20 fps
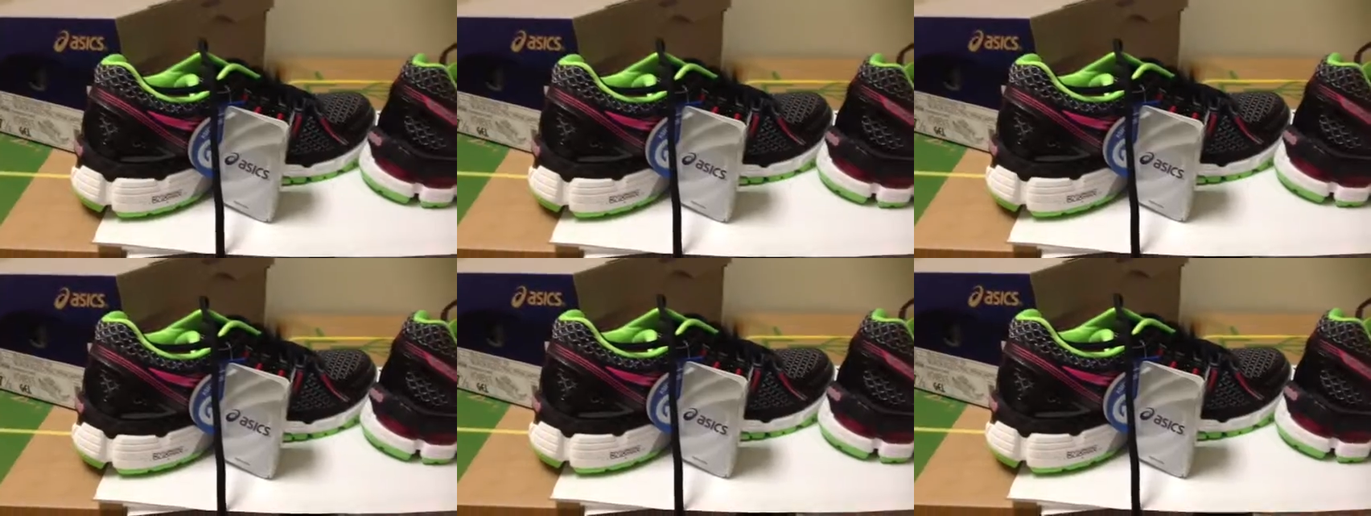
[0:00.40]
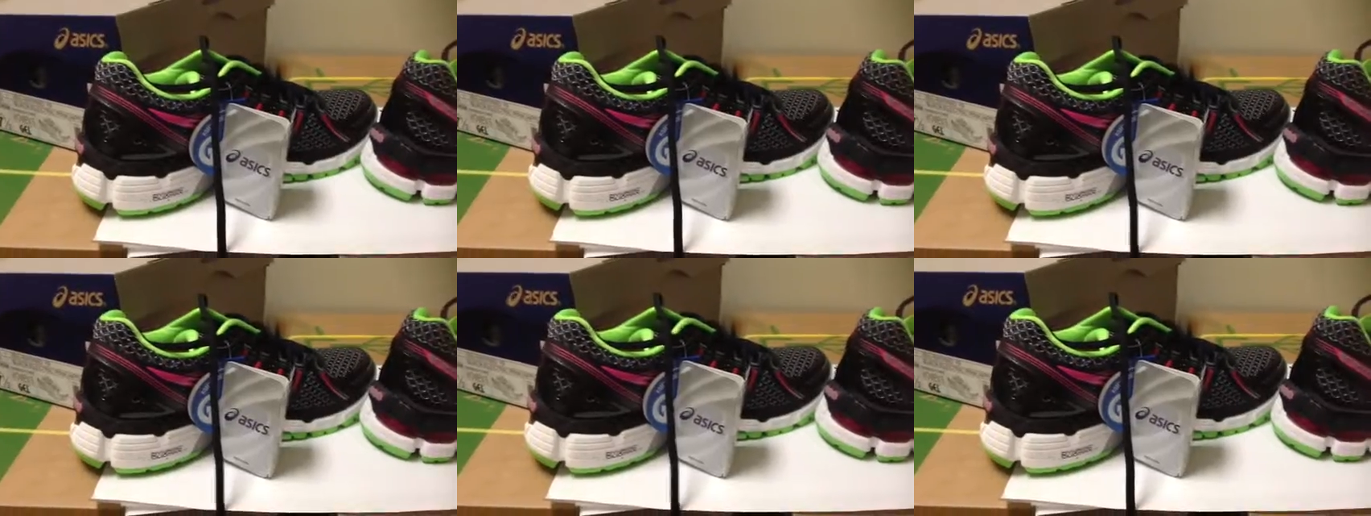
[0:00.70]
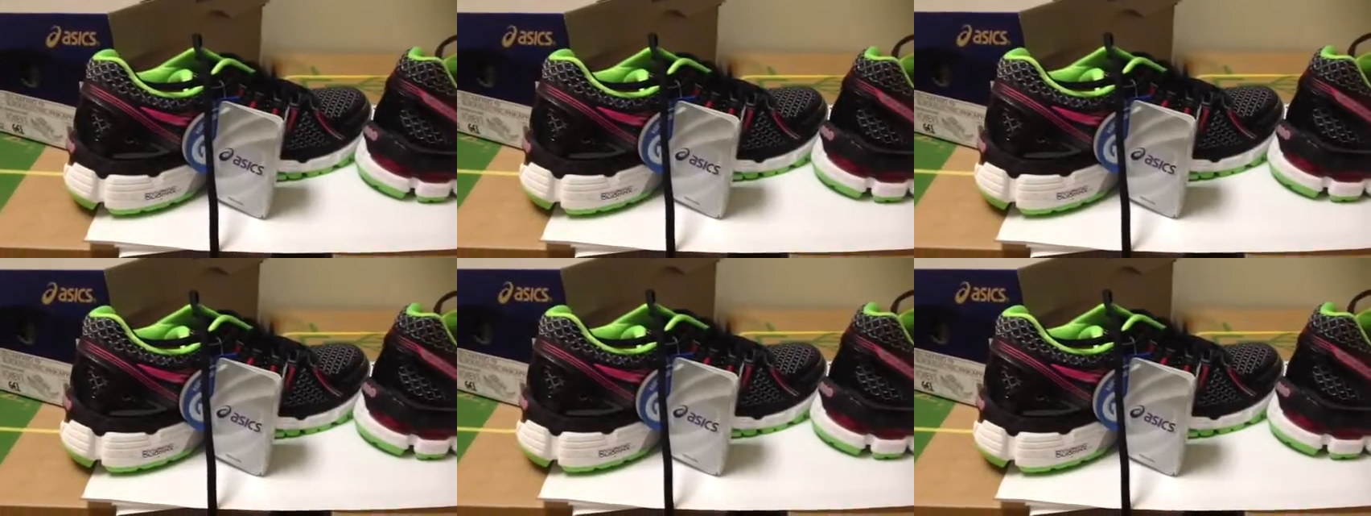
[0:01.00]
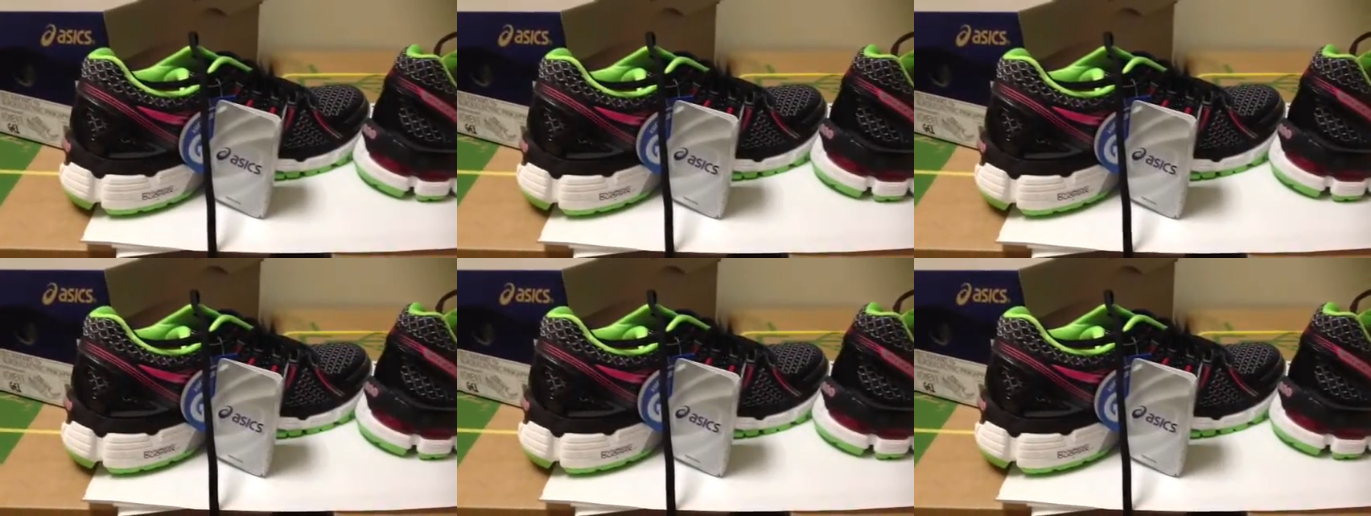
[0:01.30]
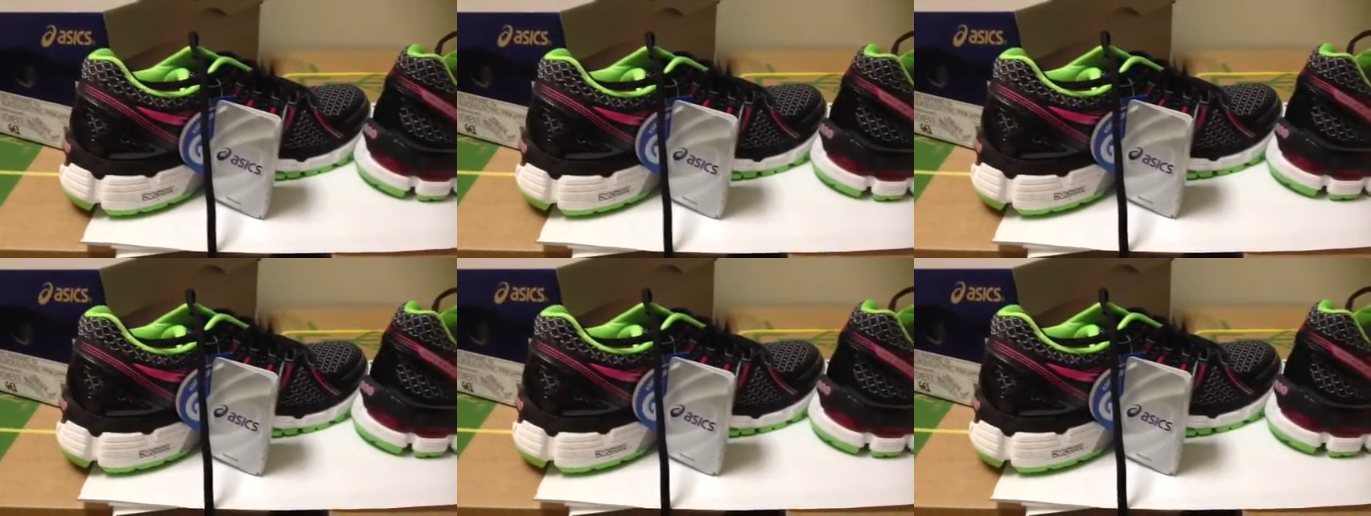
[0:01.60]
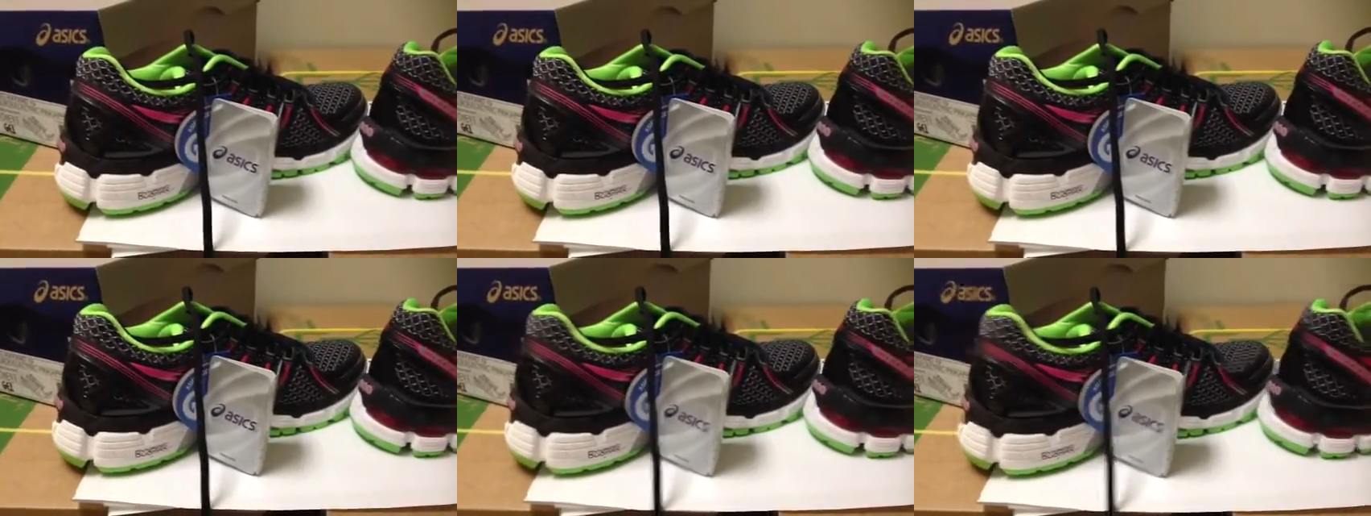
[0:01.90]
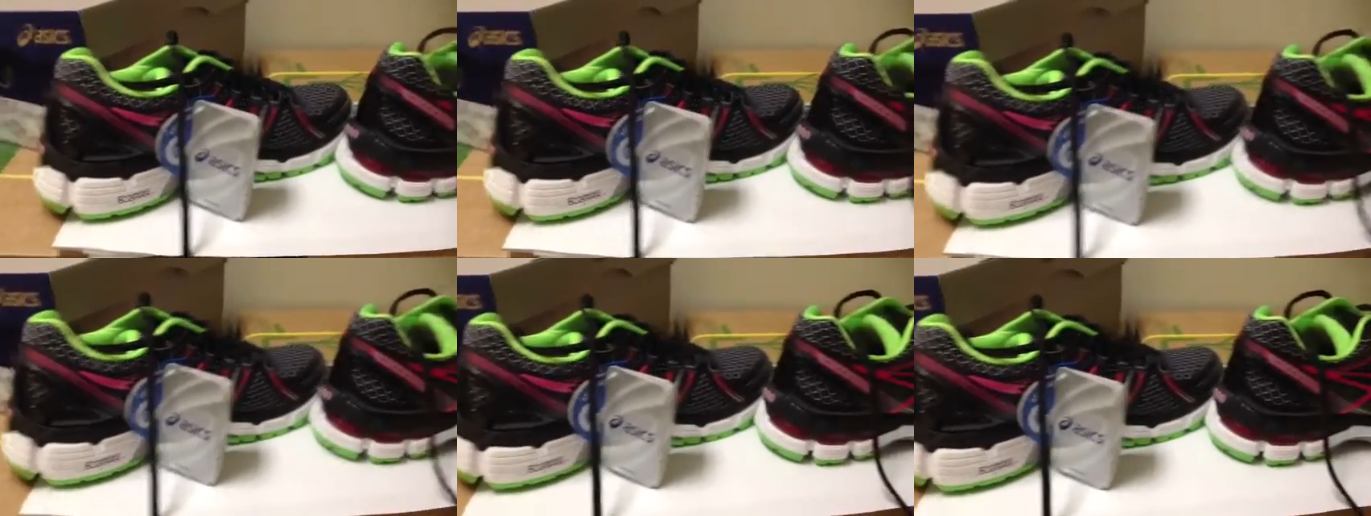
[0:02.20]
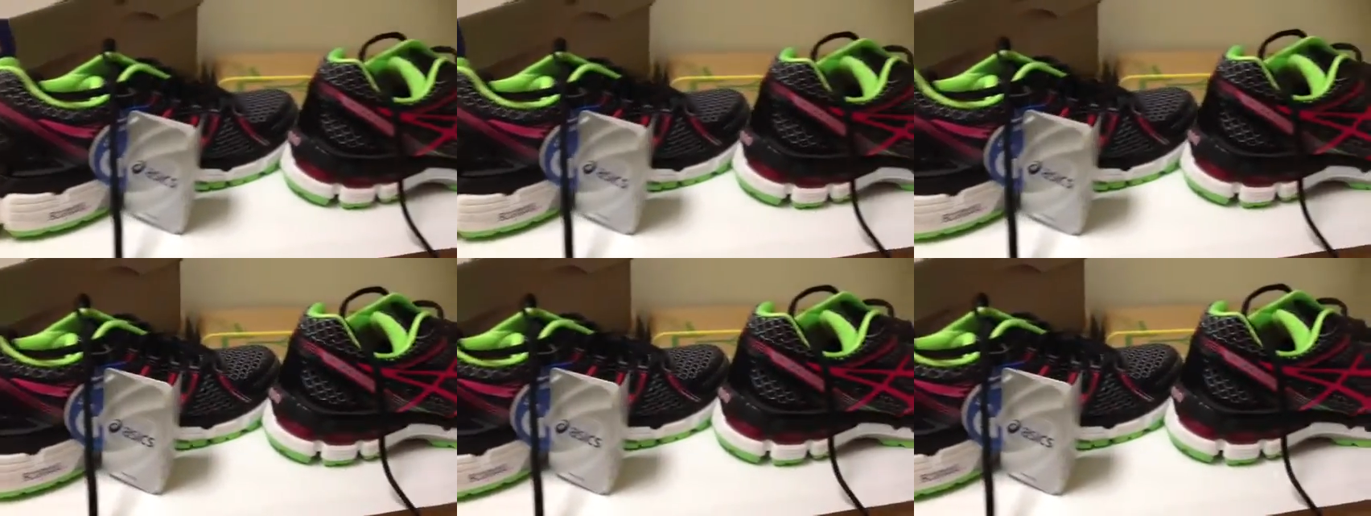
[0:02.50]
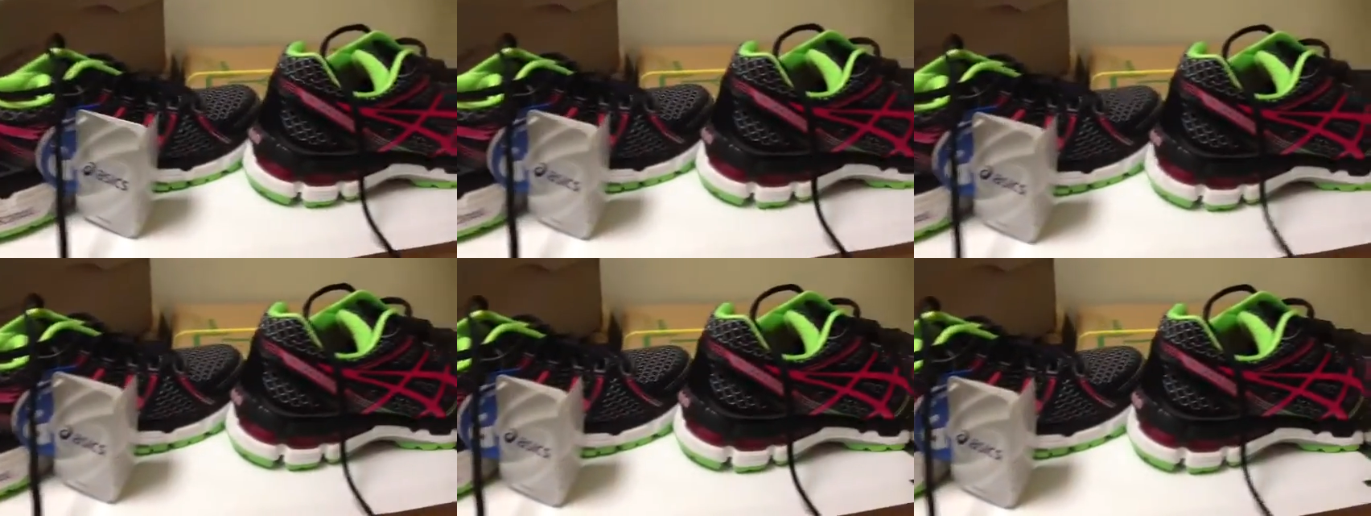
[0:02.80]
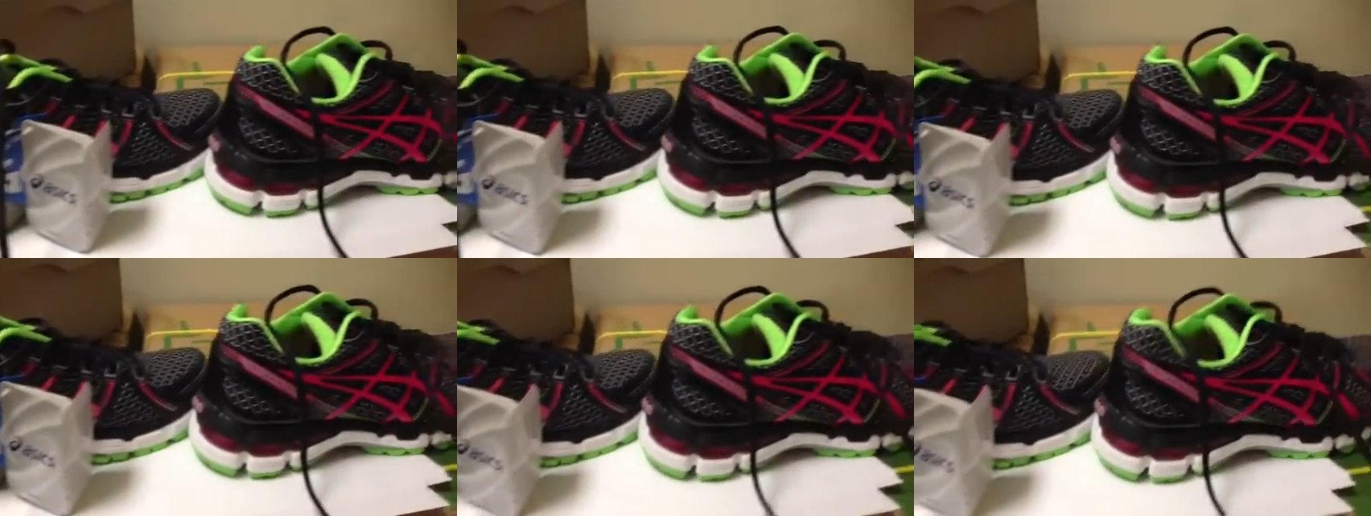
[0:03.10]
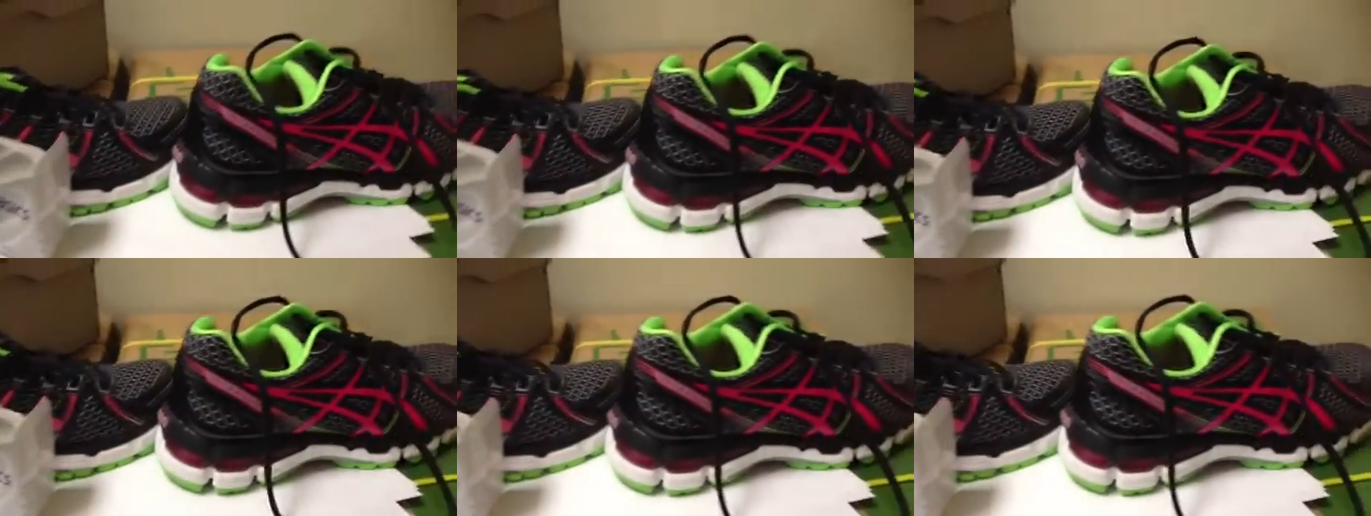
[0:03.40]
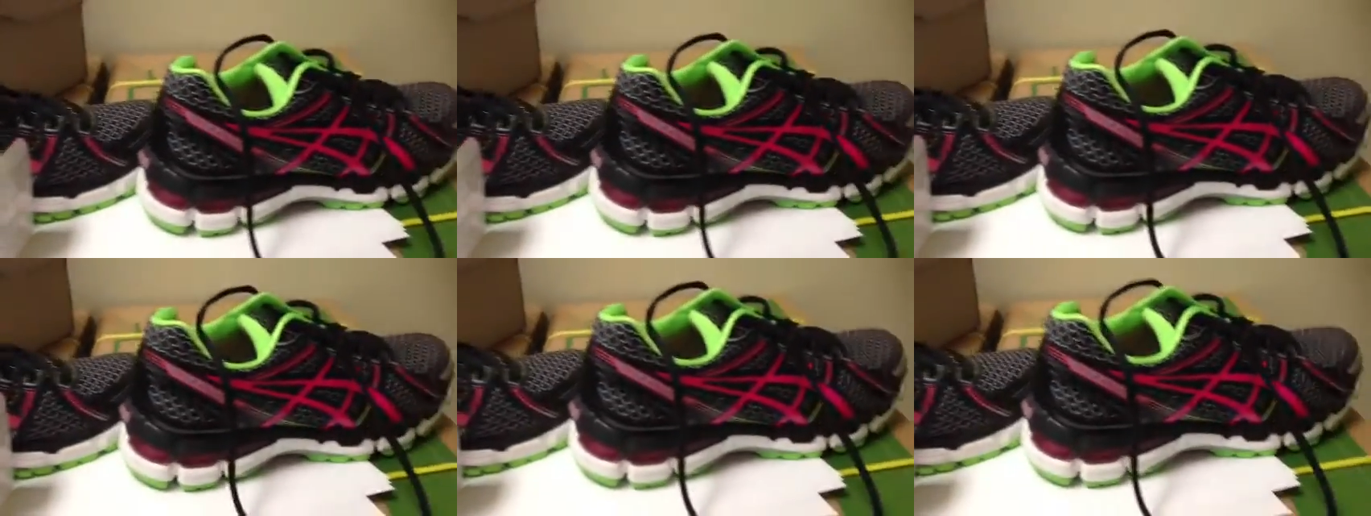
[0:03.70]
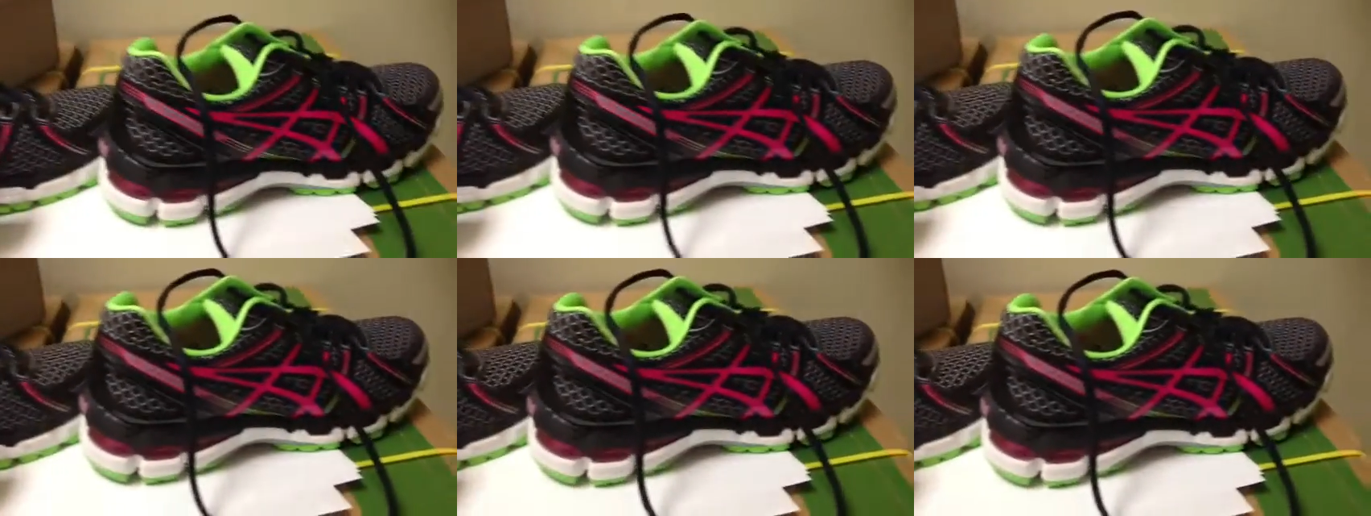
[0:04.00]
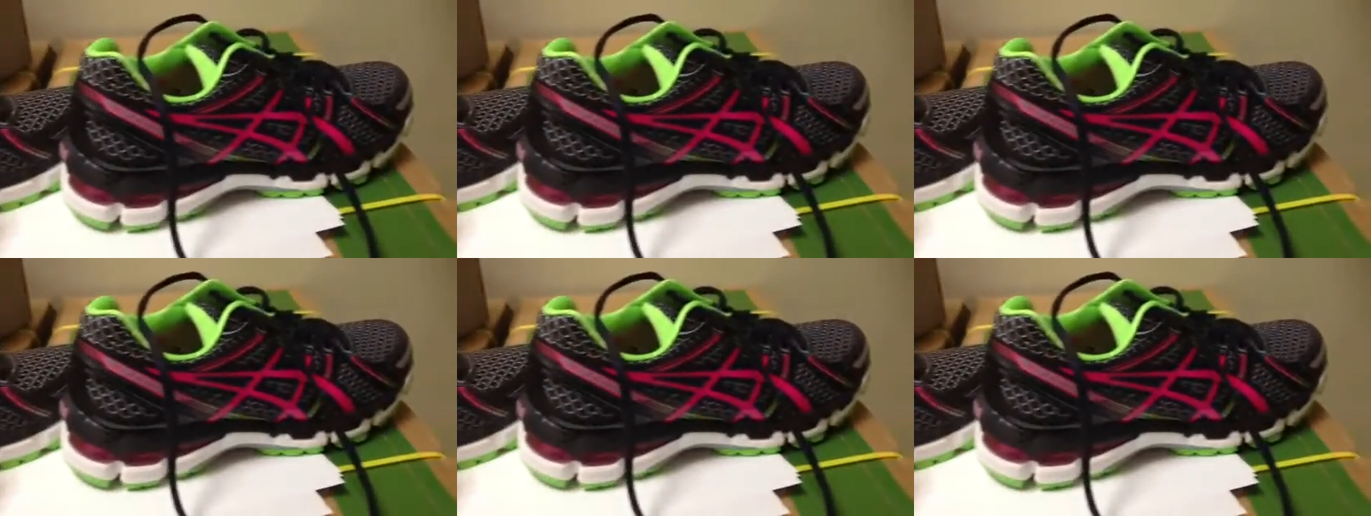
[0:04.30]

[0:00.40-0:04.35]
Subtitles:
[unreadable: no face in view]